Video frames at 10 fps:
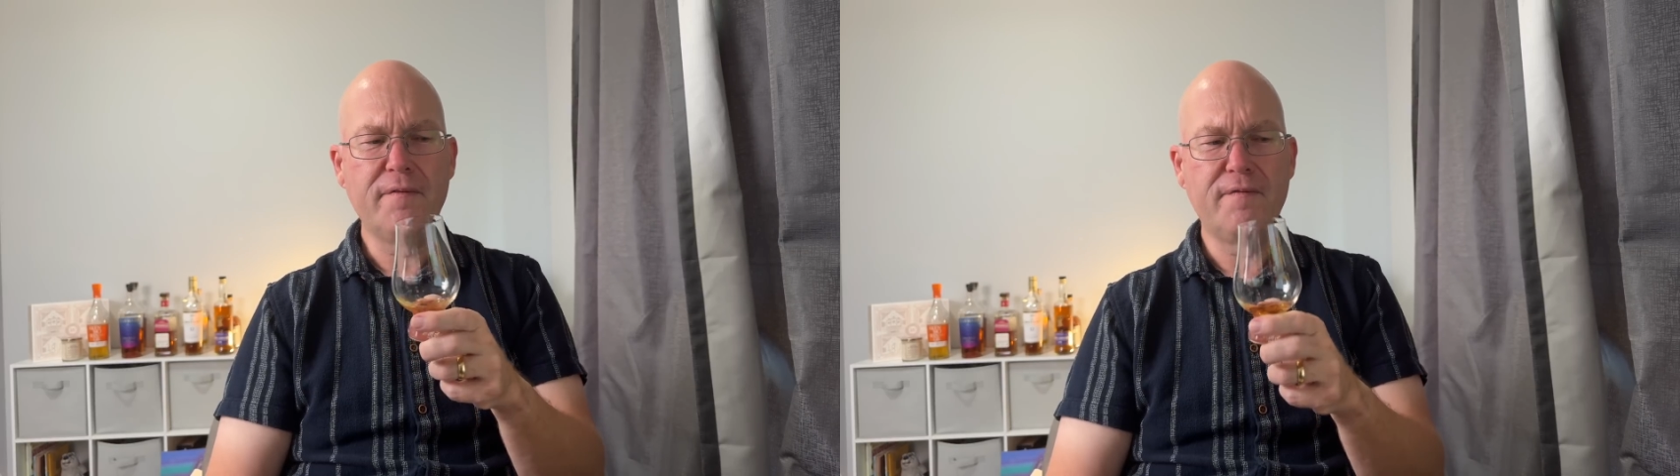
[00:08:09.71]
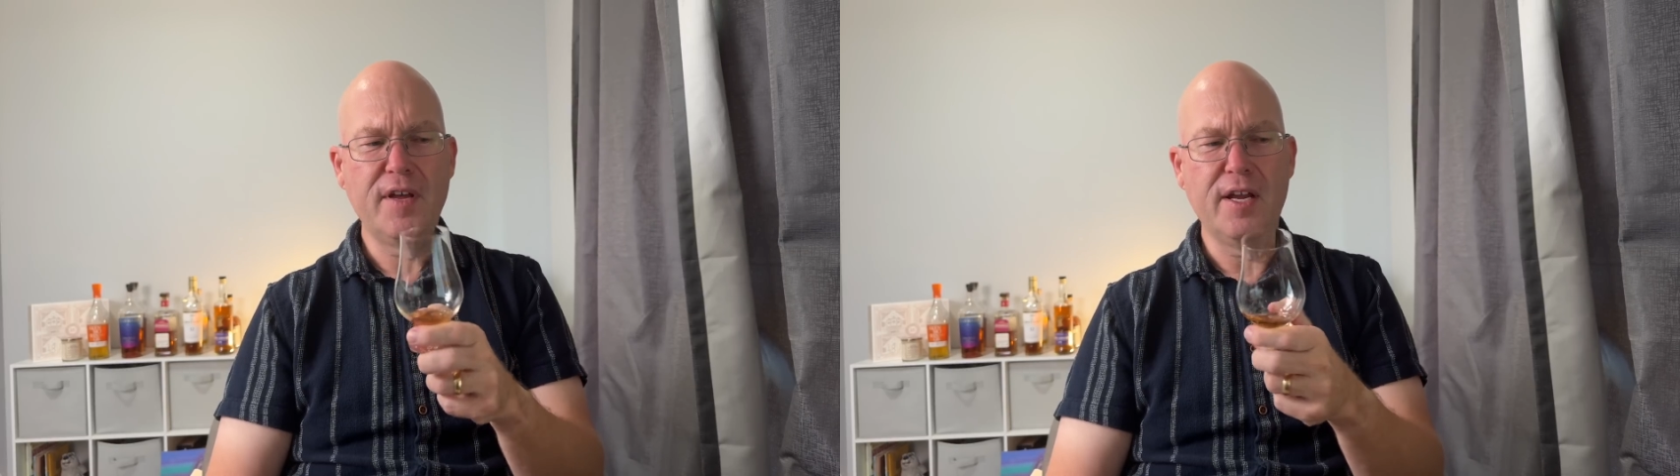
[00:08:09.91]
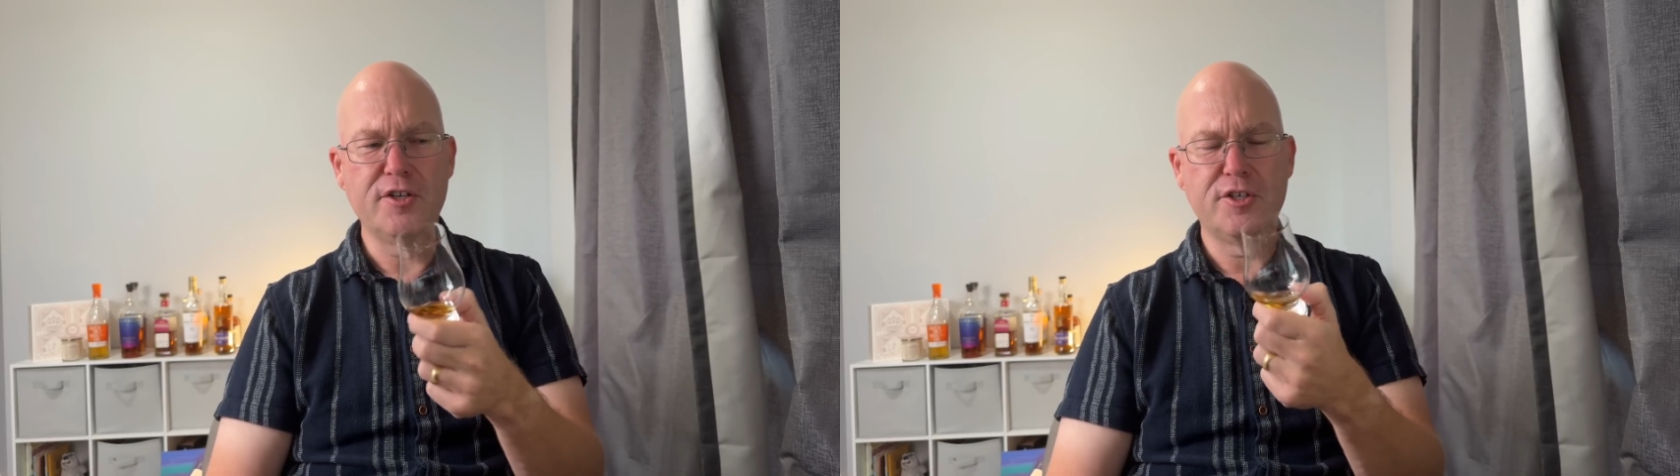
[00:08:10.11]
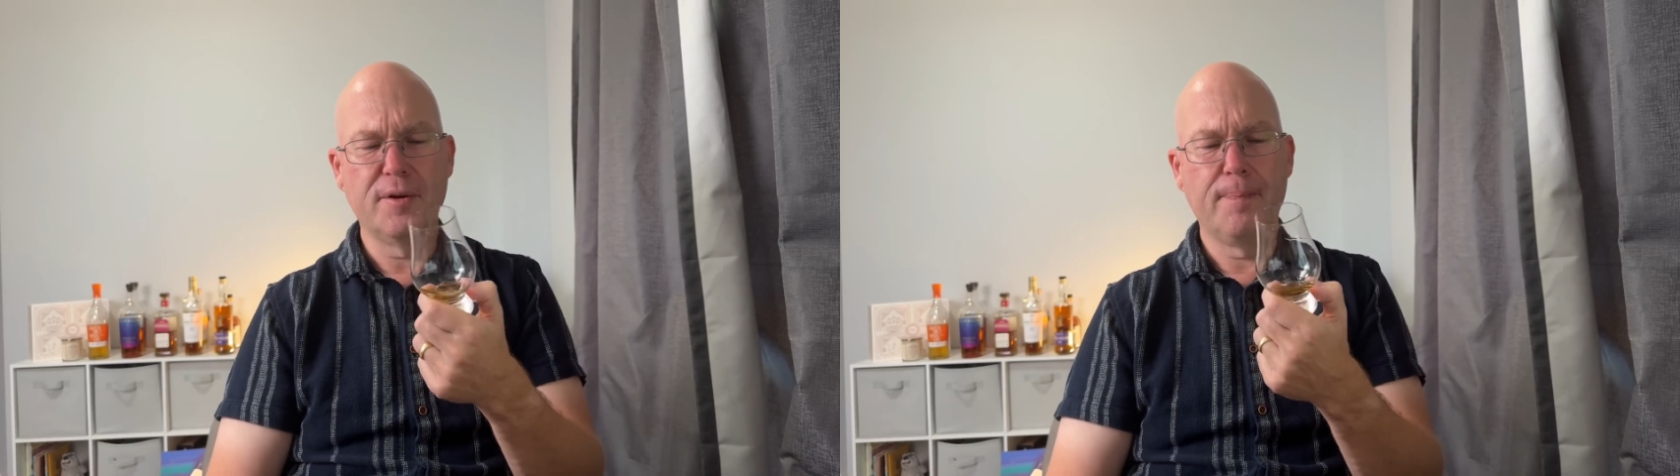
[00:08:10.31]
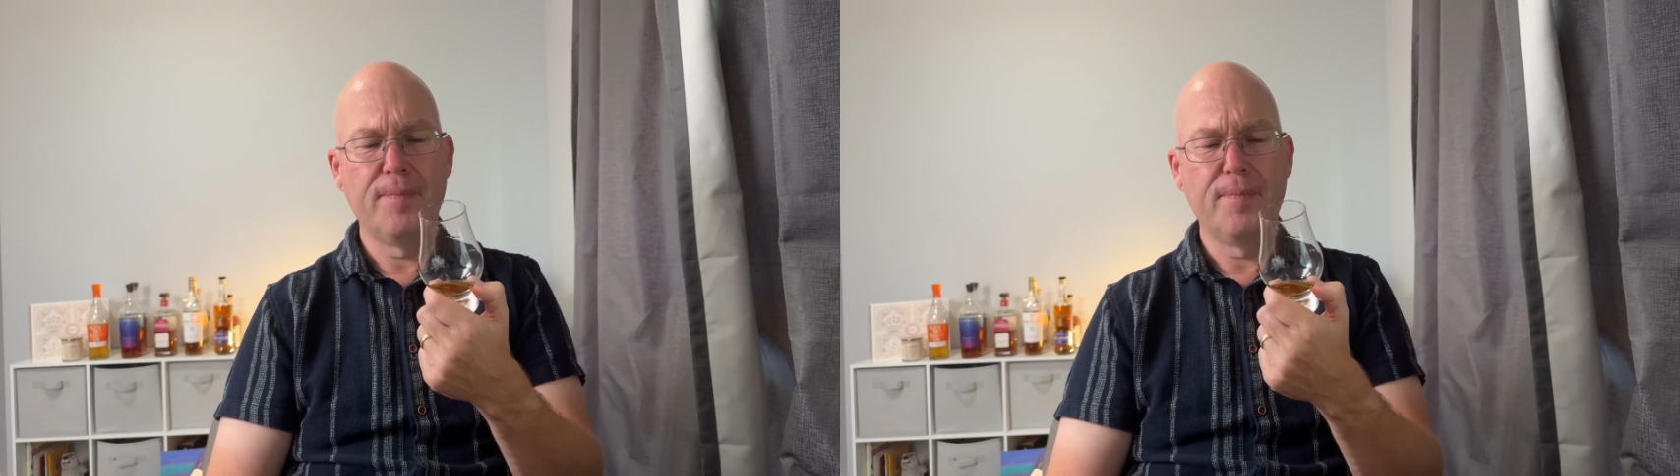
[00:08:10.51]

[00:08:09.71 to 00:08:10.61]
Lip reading: finish,